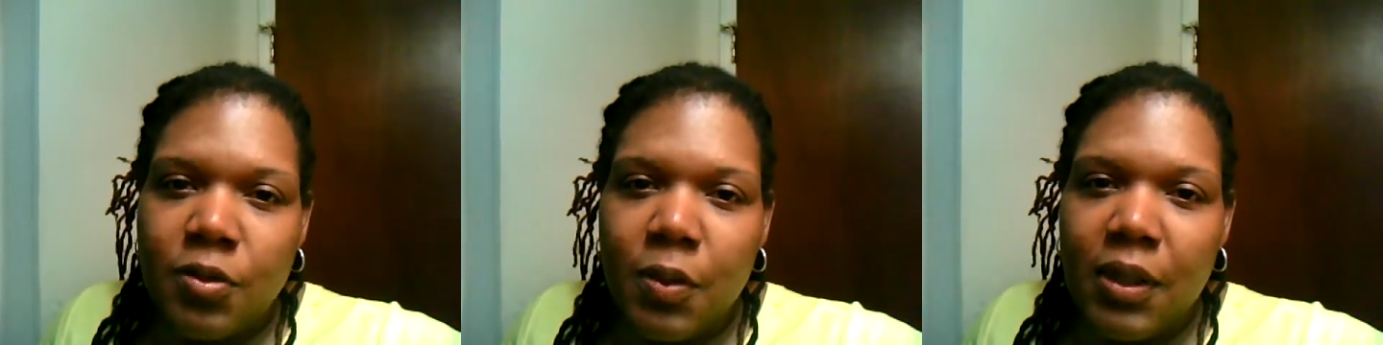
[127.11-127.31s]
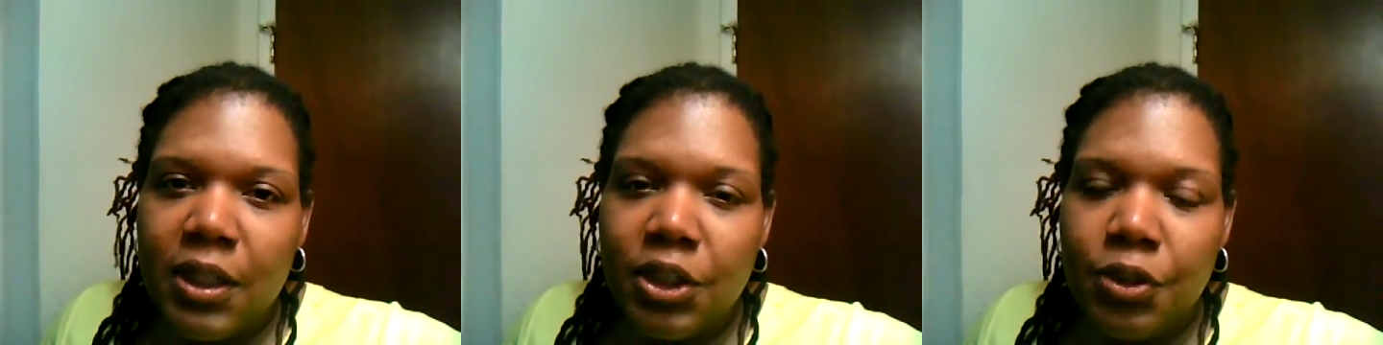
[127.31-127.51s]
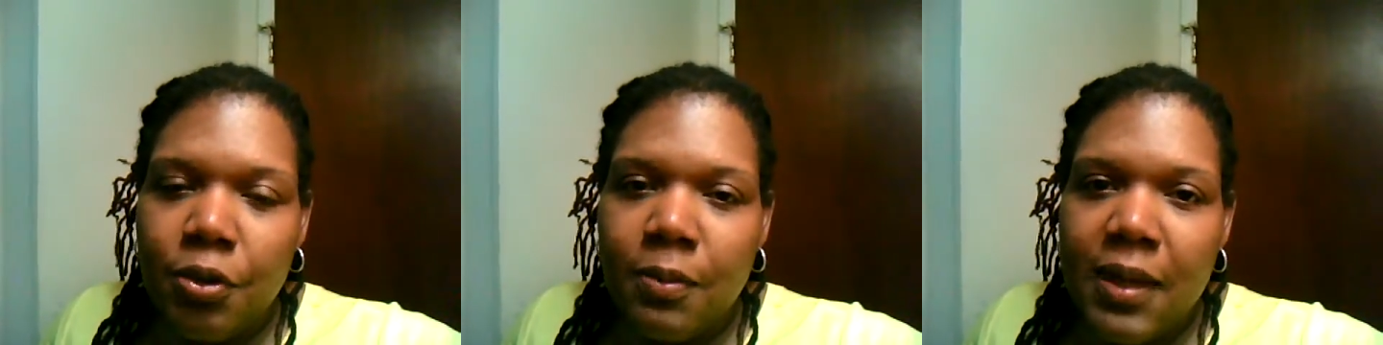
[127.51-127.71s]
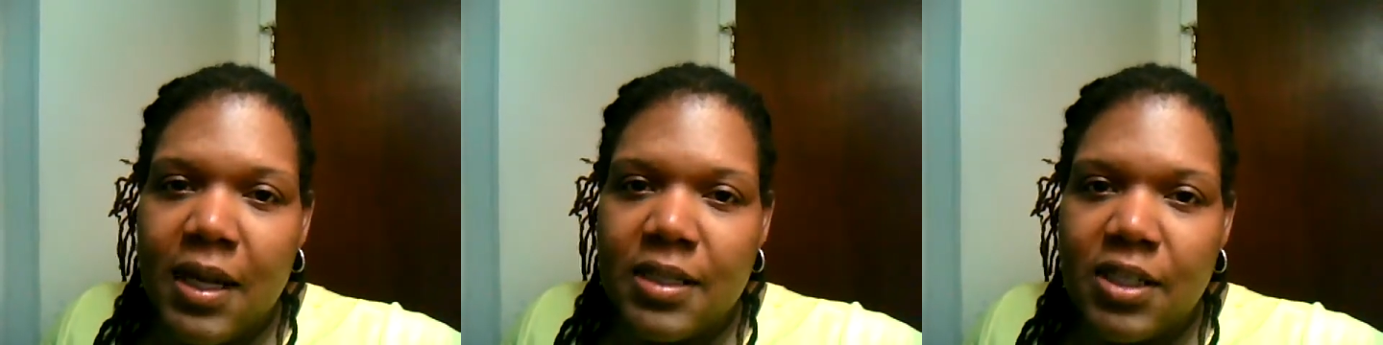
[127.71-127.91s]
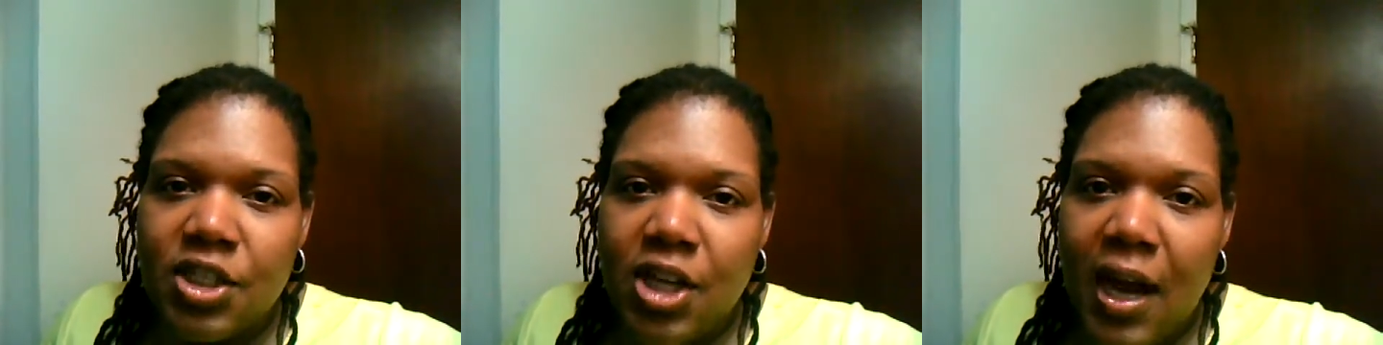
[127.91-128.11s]
really knew me
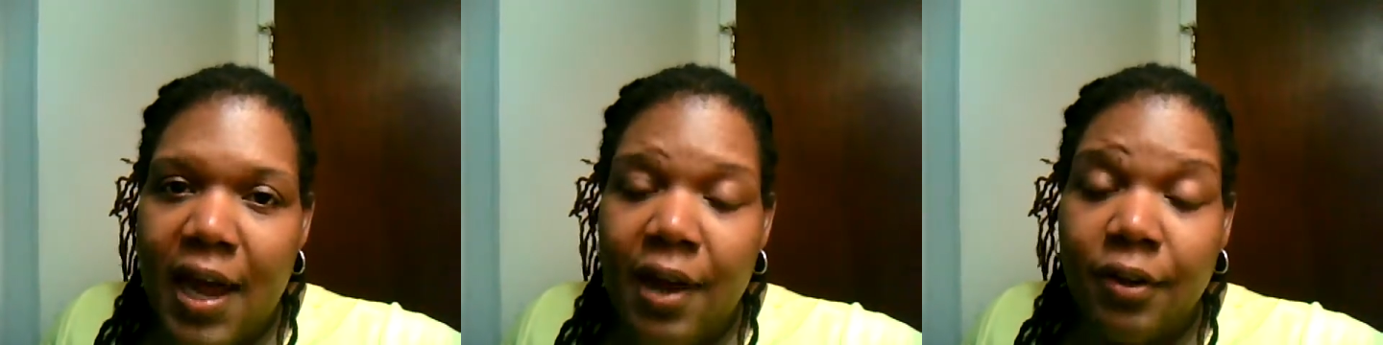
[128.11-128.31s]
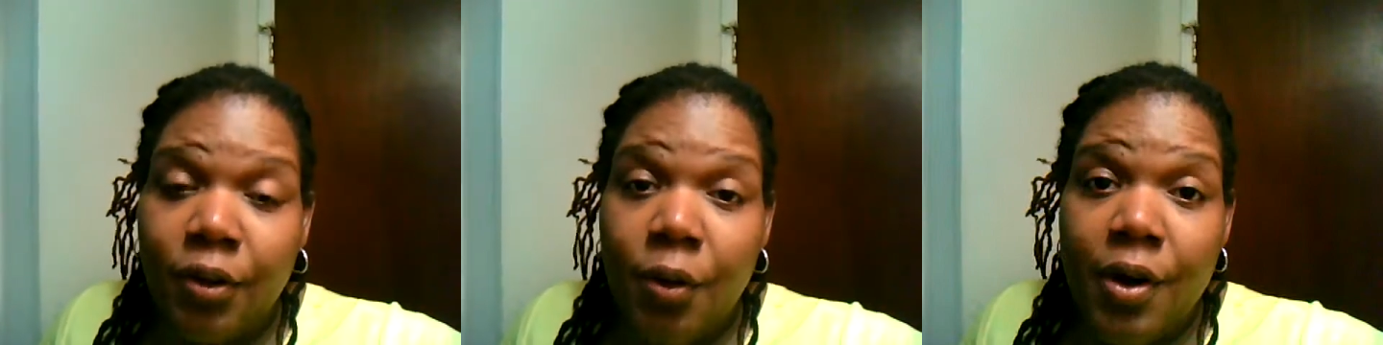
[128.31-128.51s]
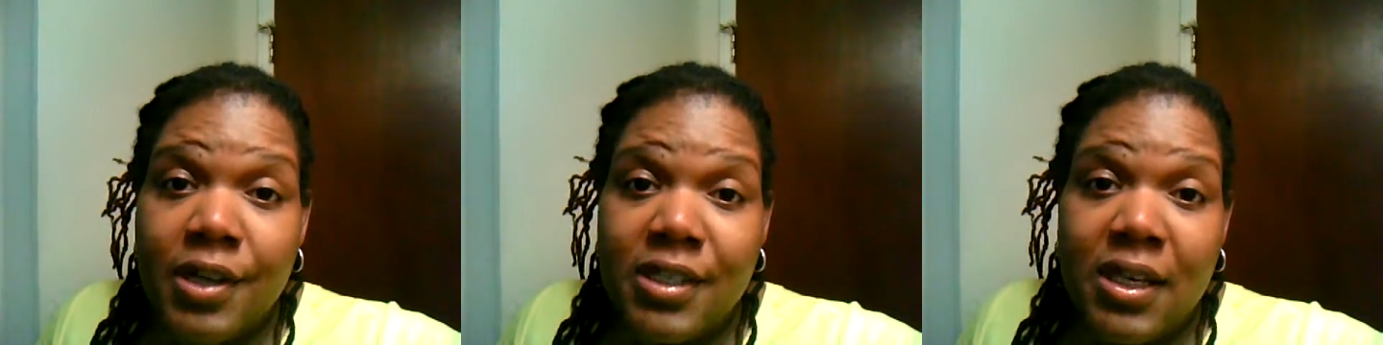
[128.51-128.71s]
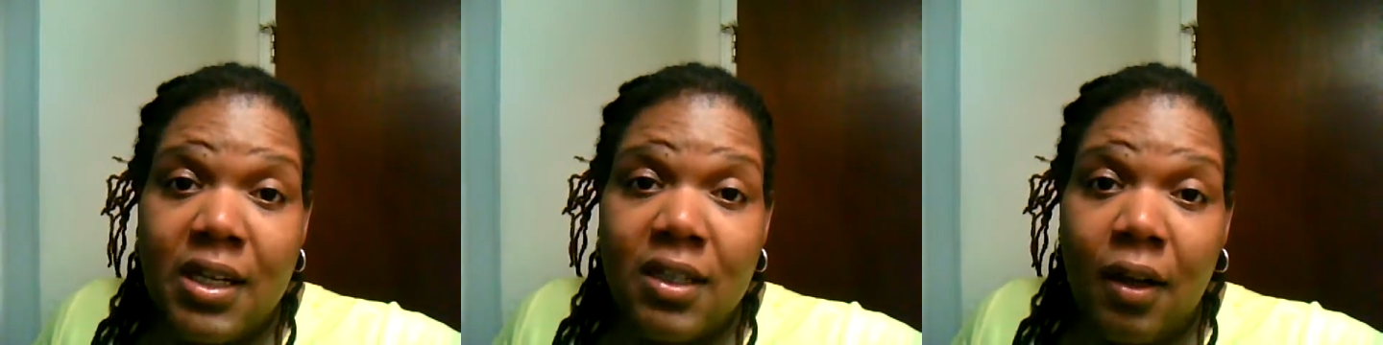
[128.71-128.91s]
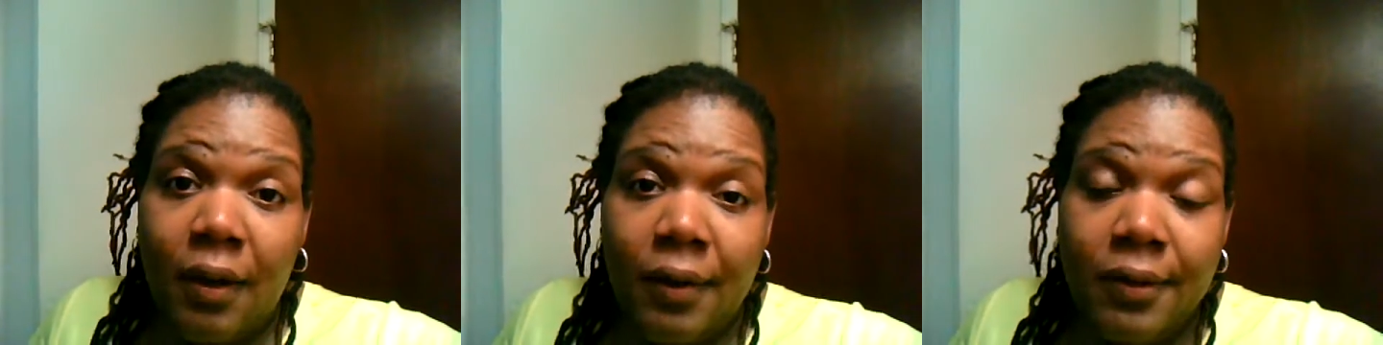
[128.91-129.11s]
as a child or as an
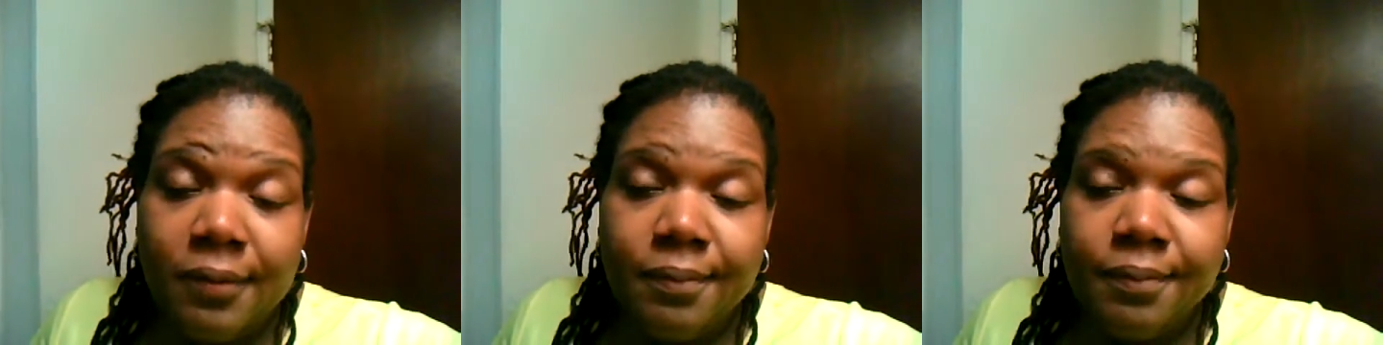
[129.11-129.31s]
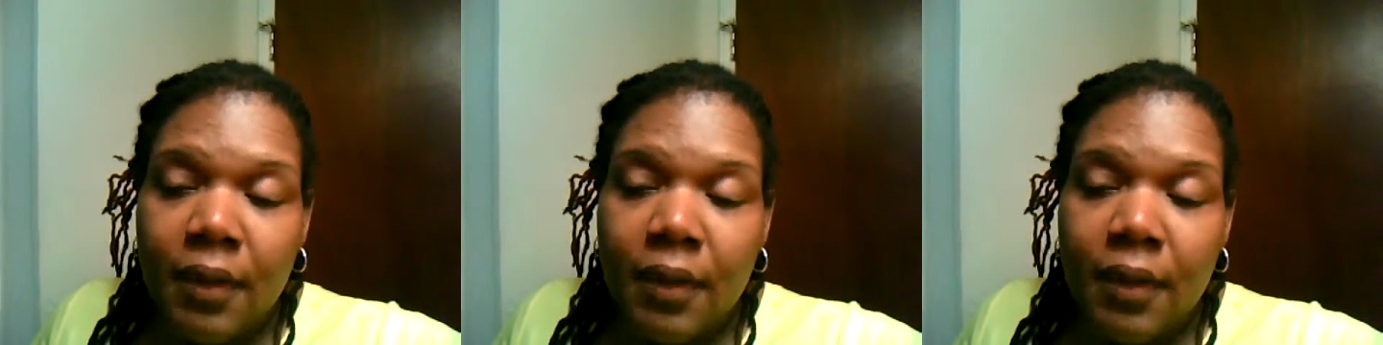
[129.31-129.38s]
adult,